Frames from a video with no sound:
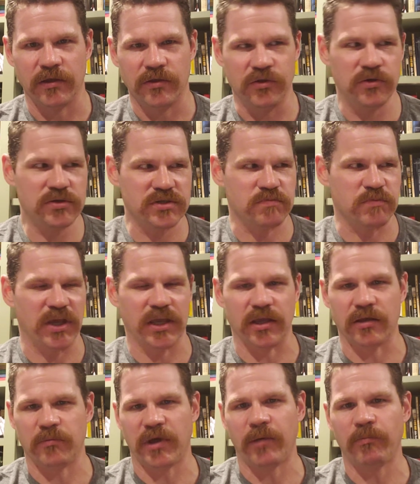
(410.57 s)
You're just making
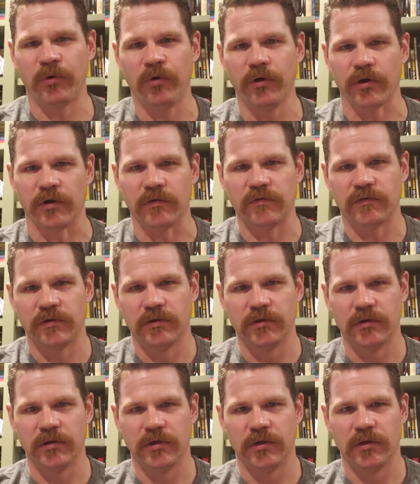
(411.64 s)
it about borders.
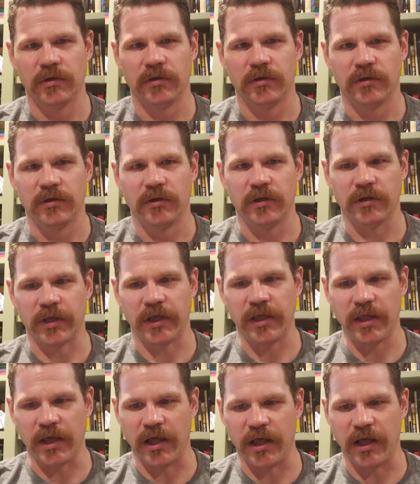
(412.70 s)
Okay?